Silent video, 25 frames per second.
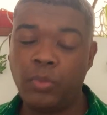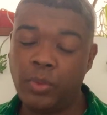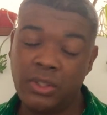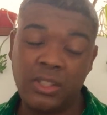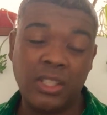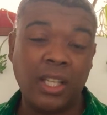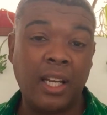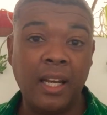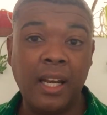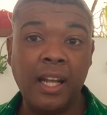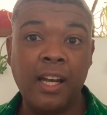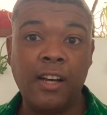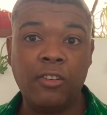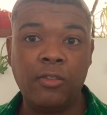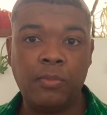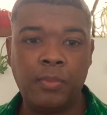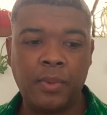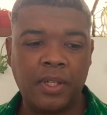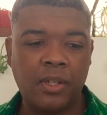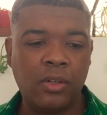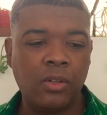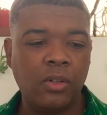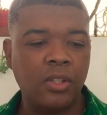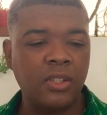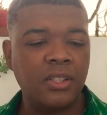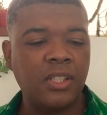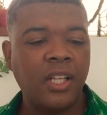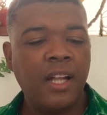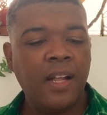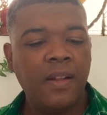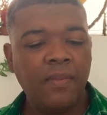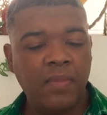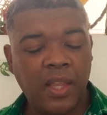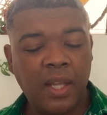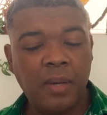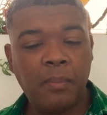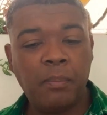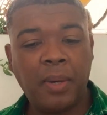which I love, because
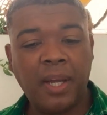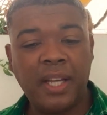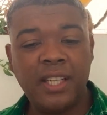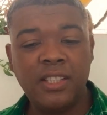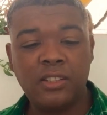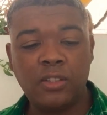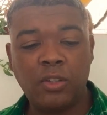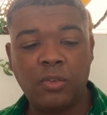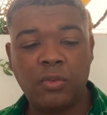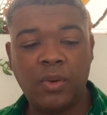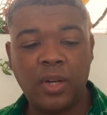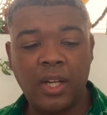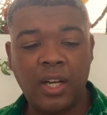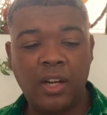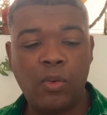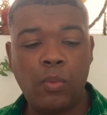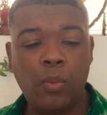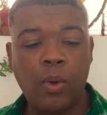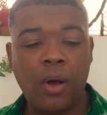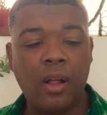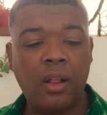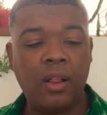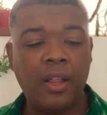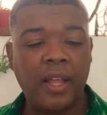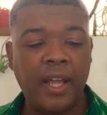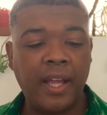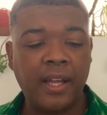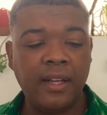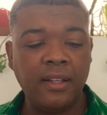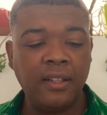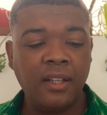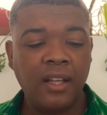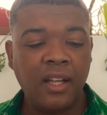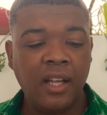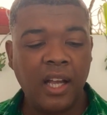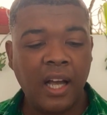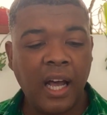it pays off really well and